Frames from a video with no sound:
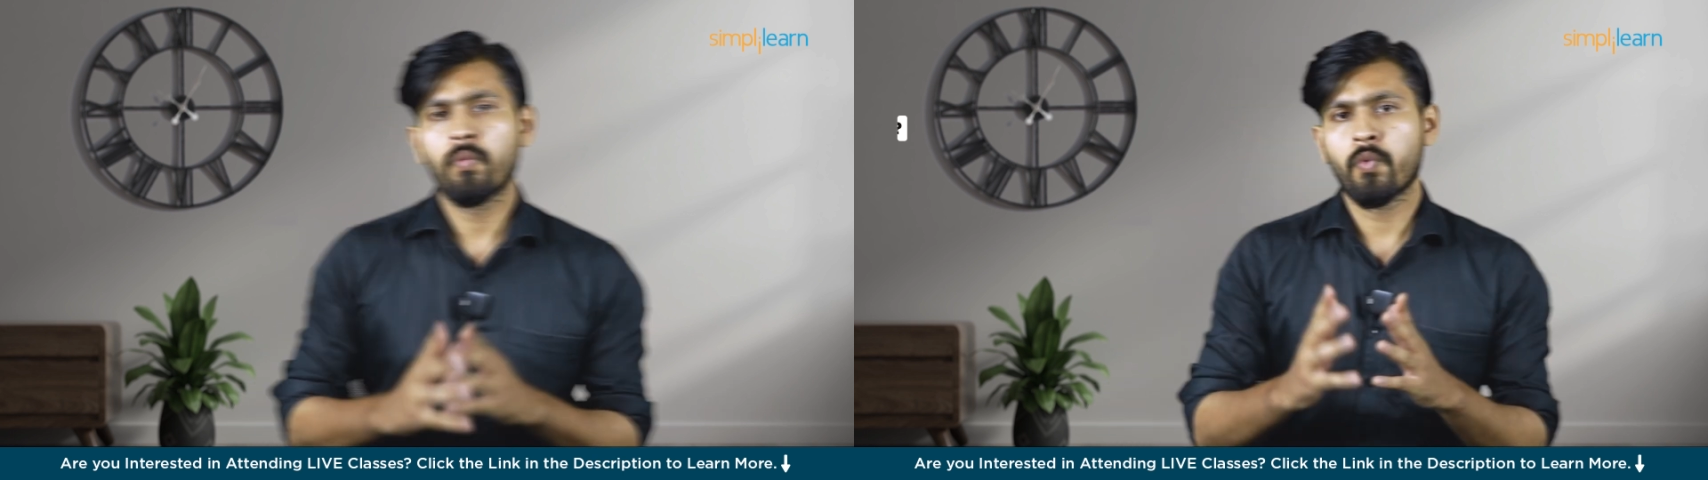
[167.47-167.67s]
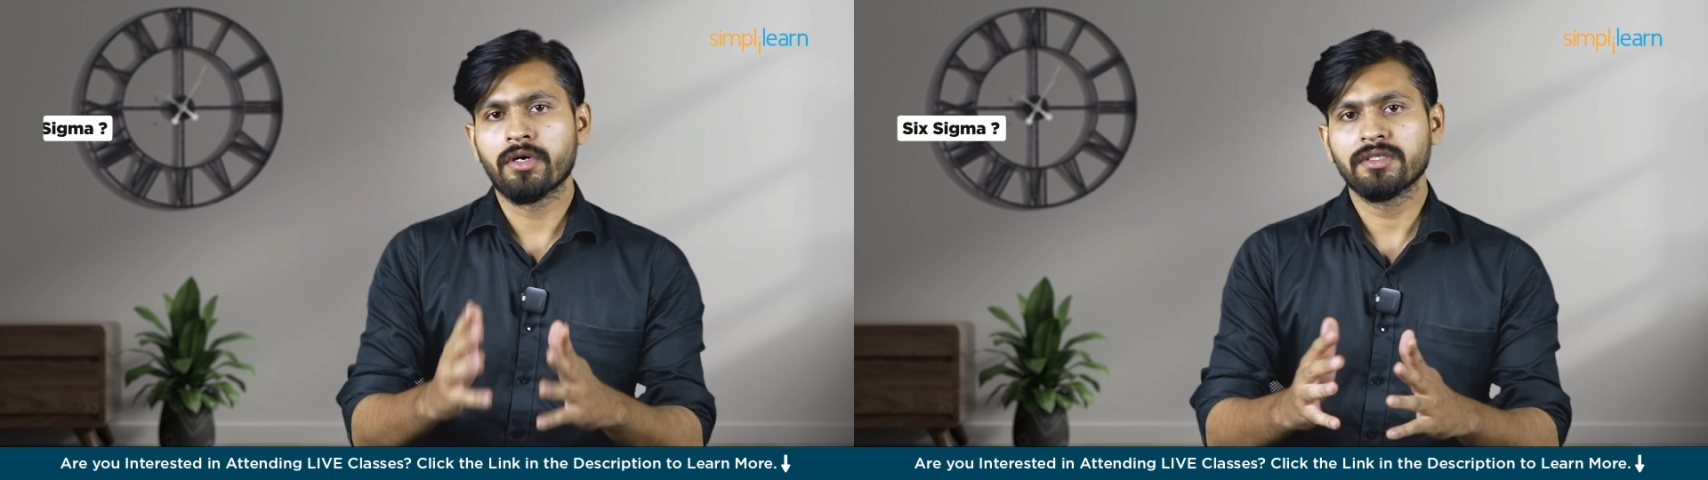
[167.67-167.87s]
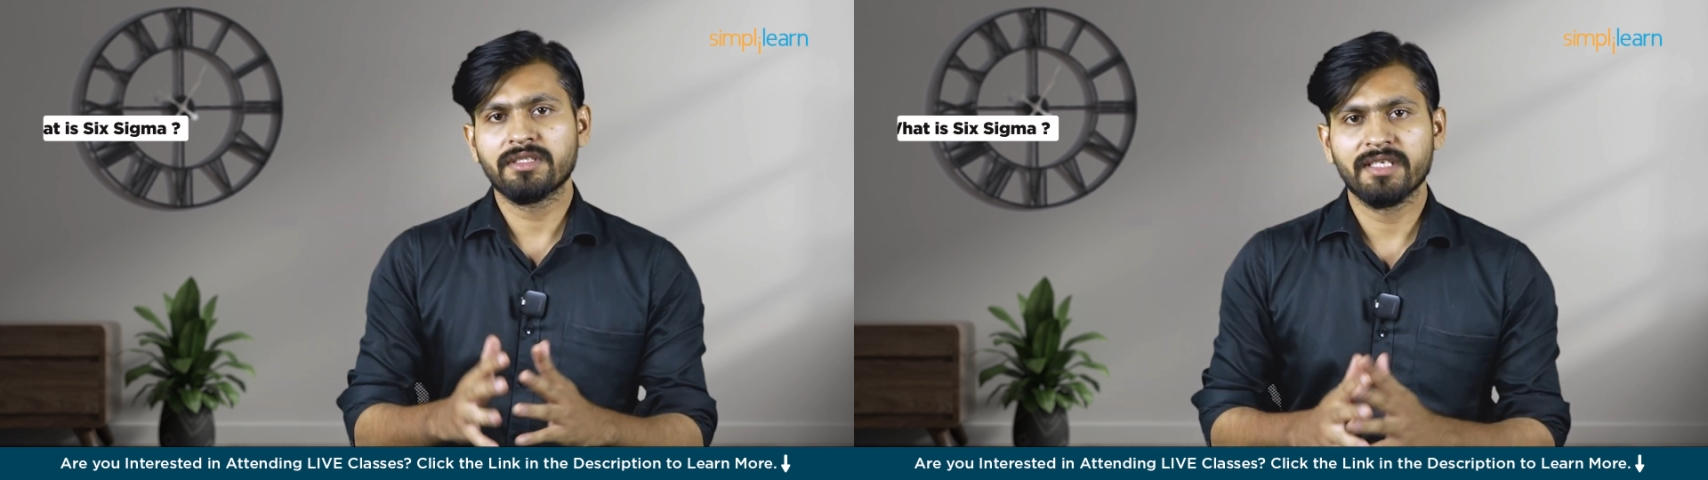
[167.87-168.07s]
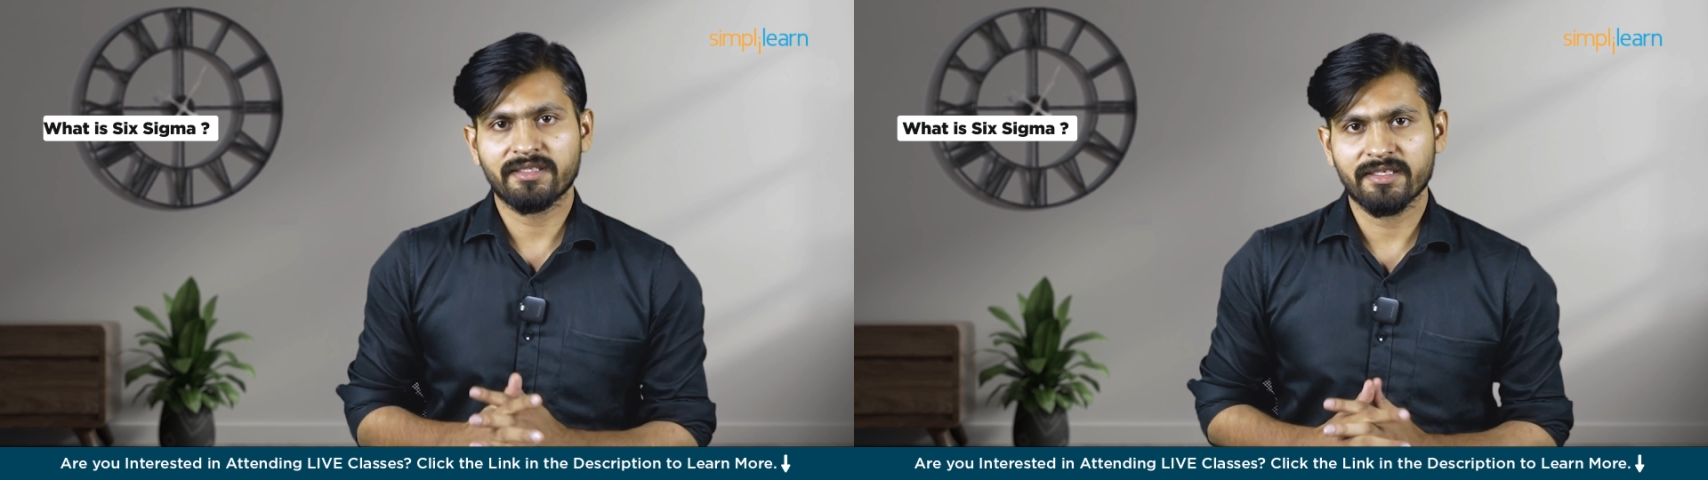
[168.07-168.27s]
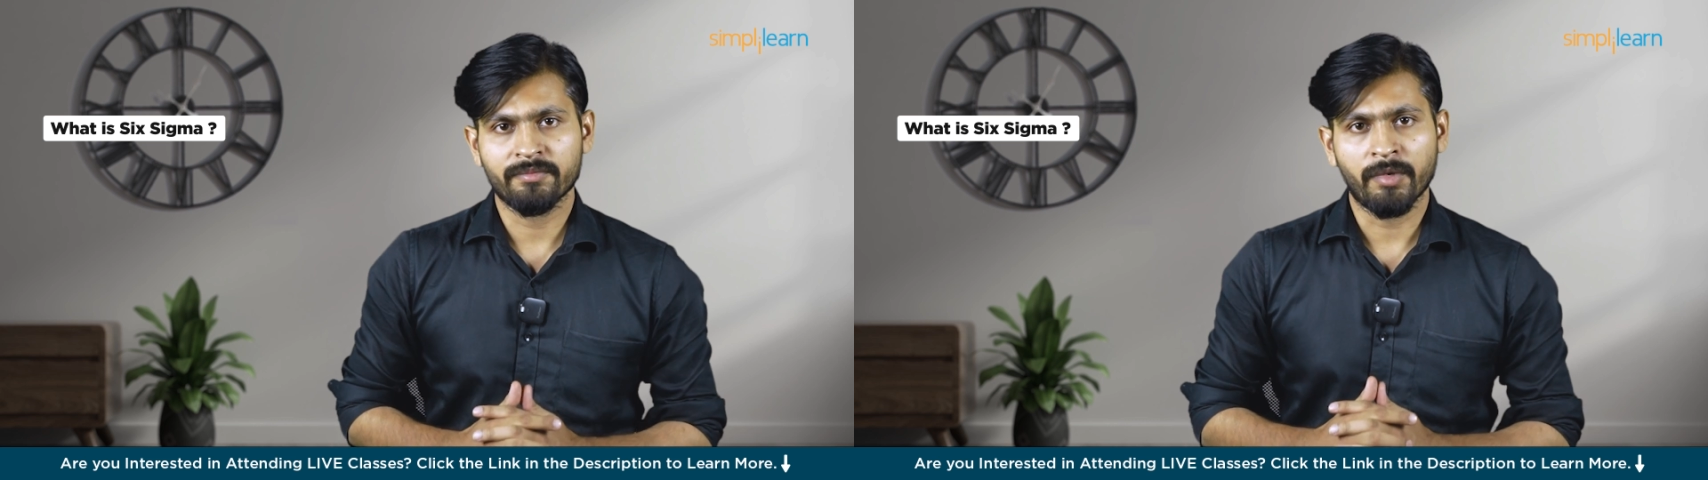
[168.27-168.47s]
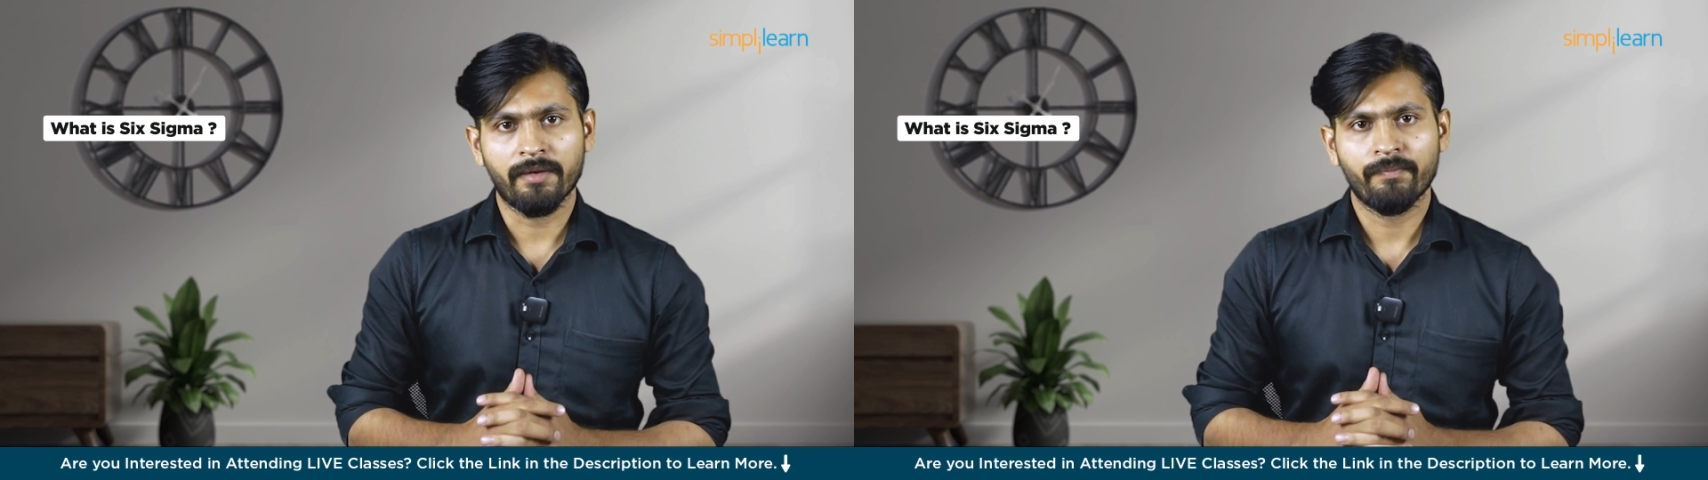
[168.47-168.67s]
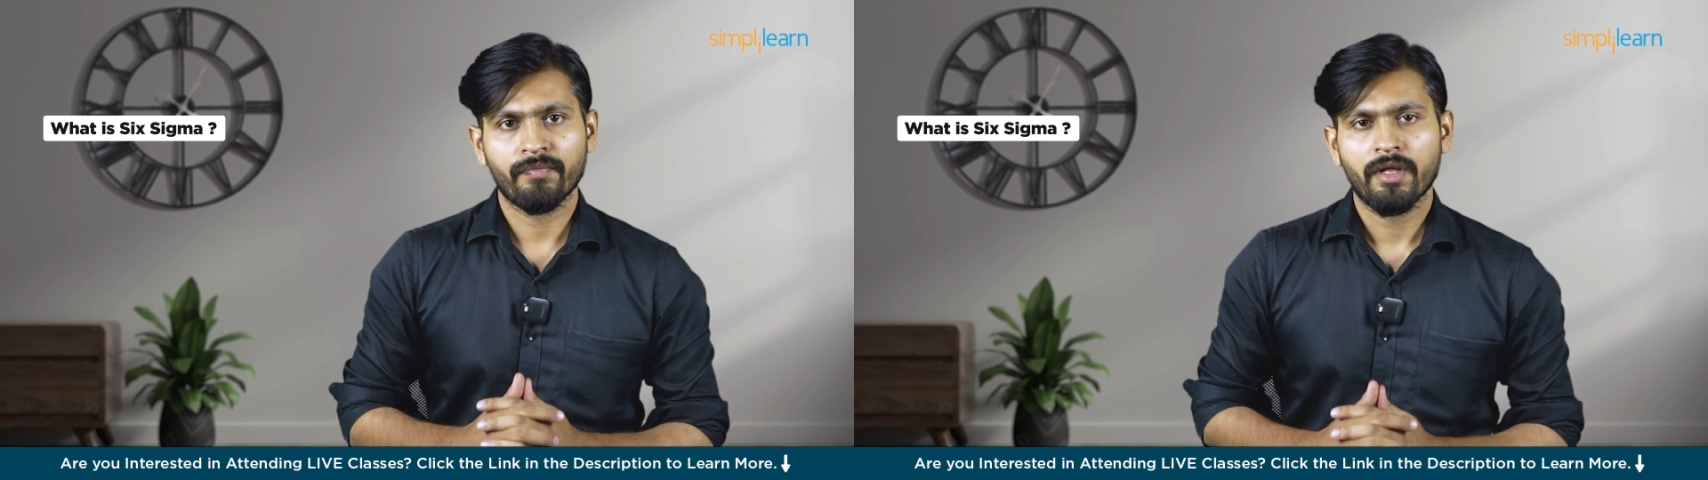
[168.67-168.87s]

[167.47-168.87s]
what is Six Sigma.